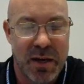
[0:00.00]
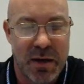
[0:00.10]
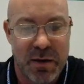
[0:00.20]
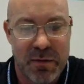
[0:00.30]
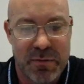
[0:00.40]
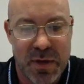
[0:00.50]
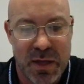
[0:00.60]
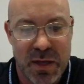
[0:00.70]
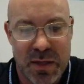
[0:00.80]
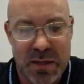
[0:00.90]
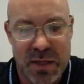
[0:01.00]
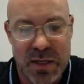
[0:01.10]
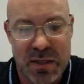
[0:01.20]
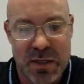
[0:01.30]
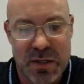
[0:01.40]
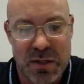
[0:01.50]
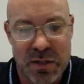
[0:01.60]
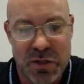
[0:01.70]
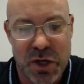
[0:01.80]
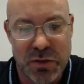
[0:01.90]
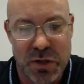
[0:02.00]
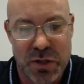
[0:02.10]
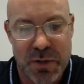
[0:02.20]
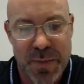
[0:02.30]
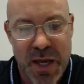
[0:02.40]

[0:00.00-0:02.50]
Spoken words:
of the shelters.